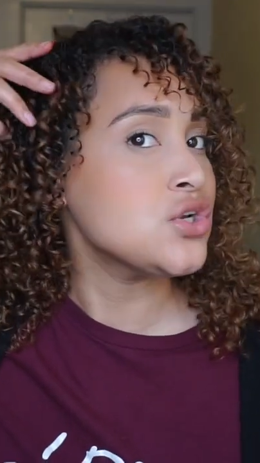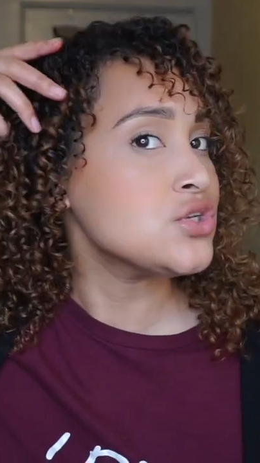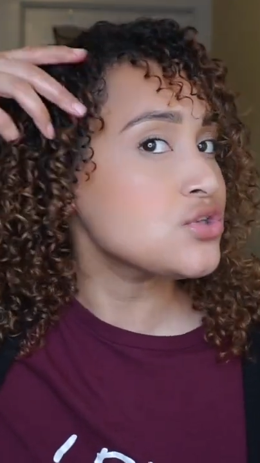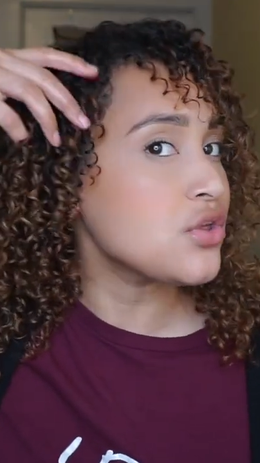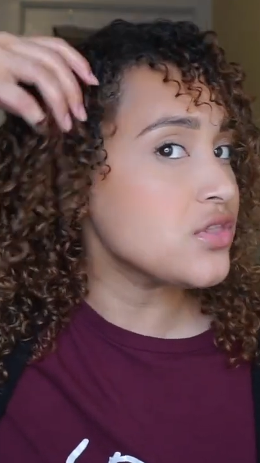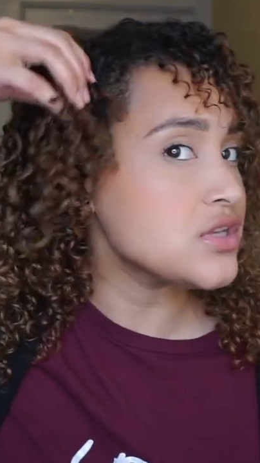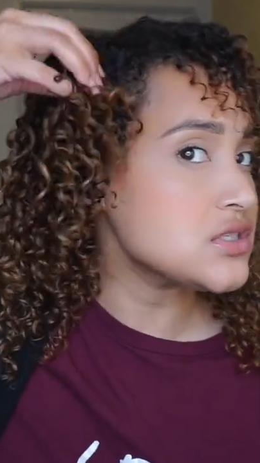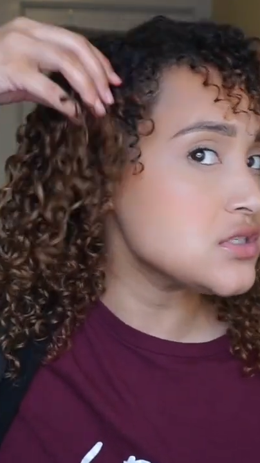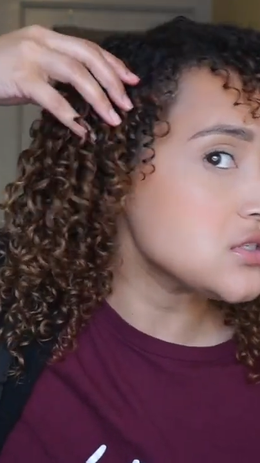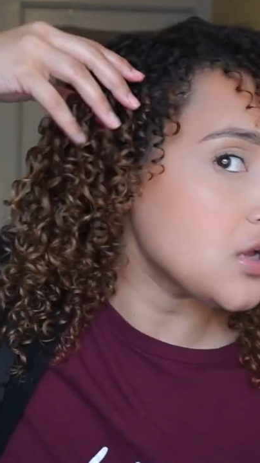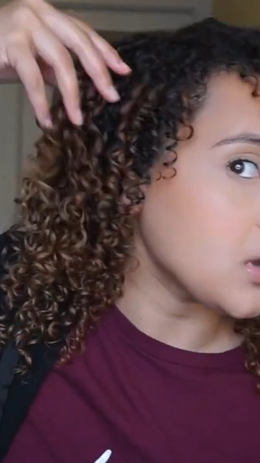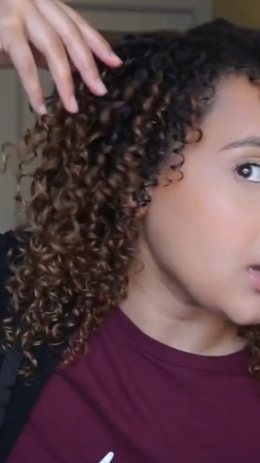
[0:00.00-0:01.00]
So this
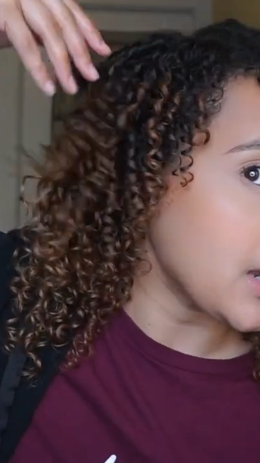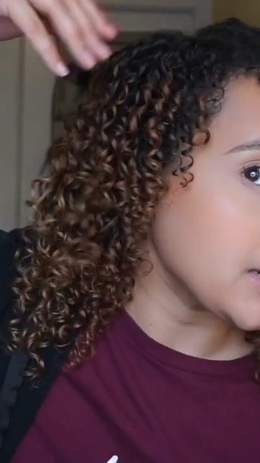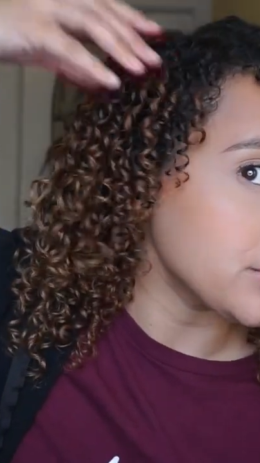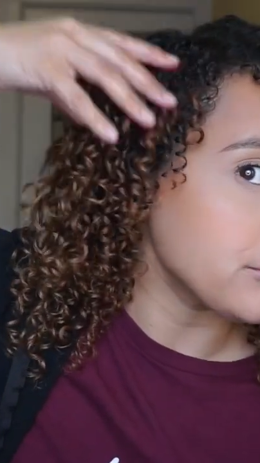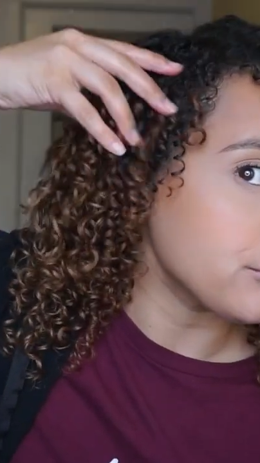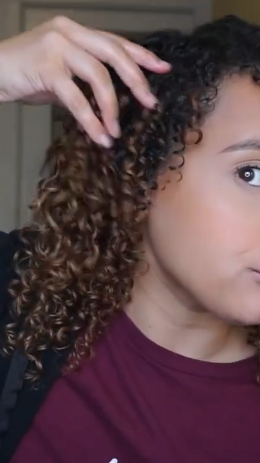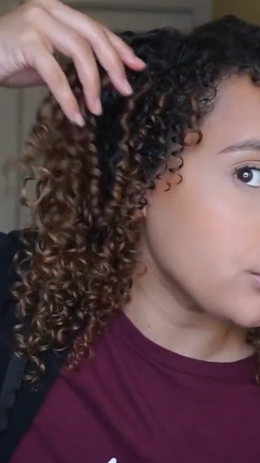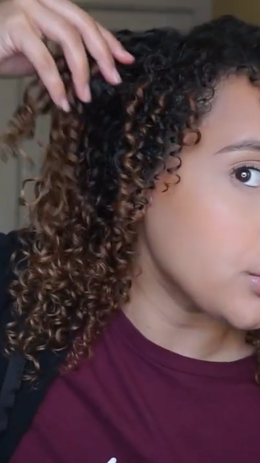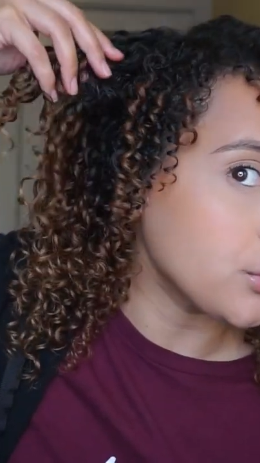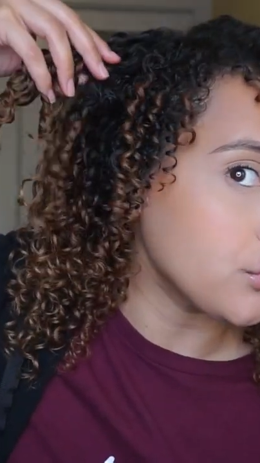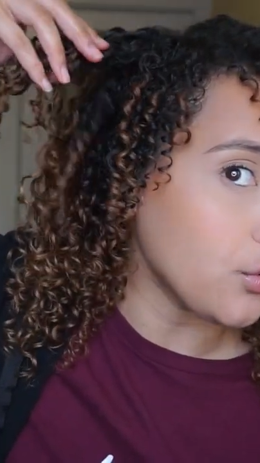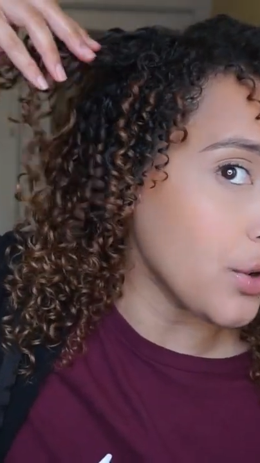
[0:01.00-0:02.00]
is all kind of
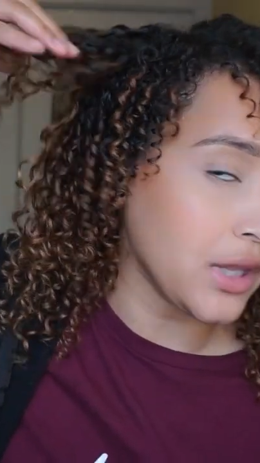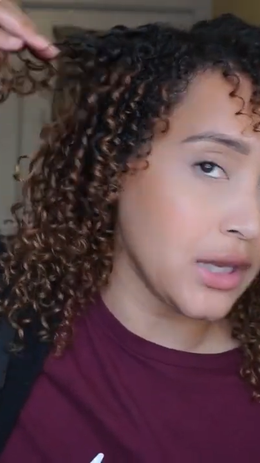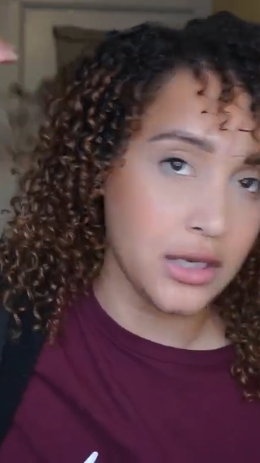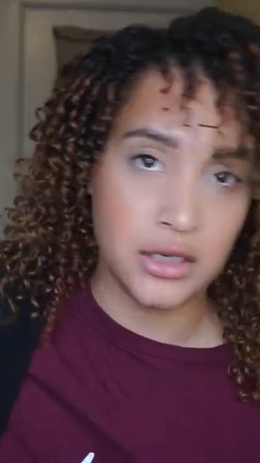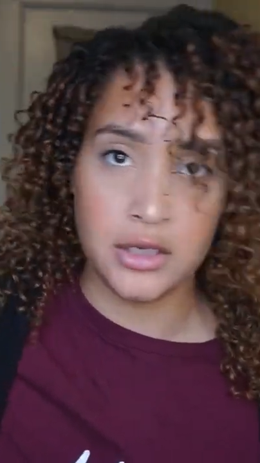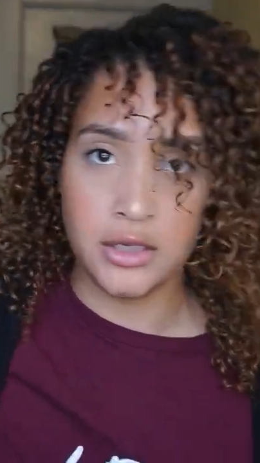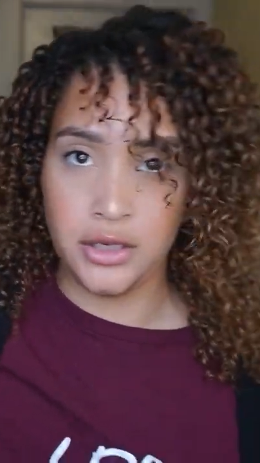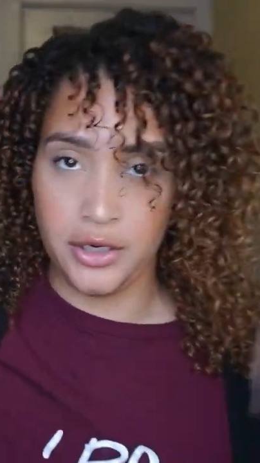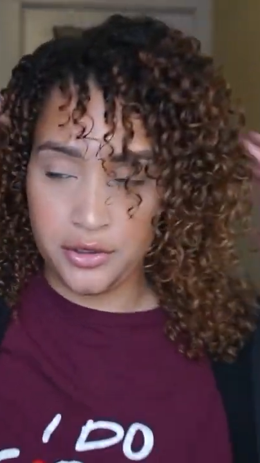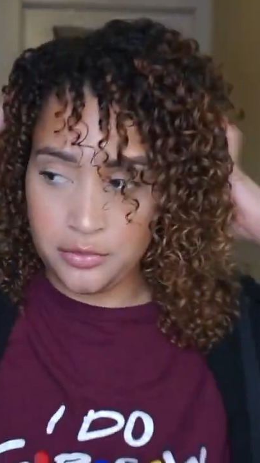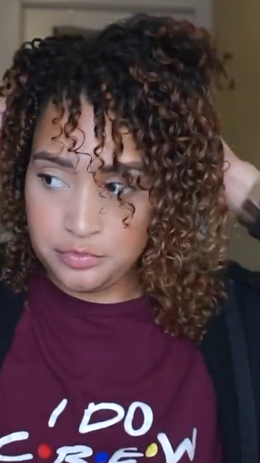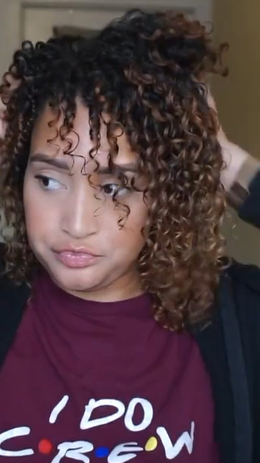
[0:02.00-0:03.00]
regrowing in
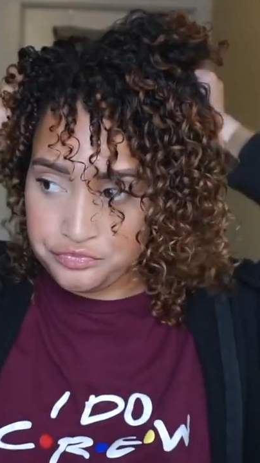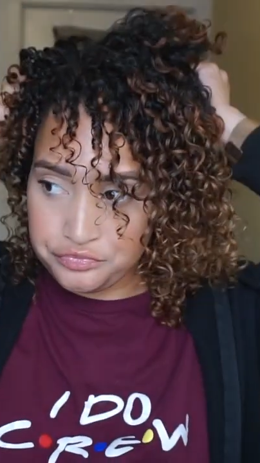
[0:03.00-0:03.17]
here.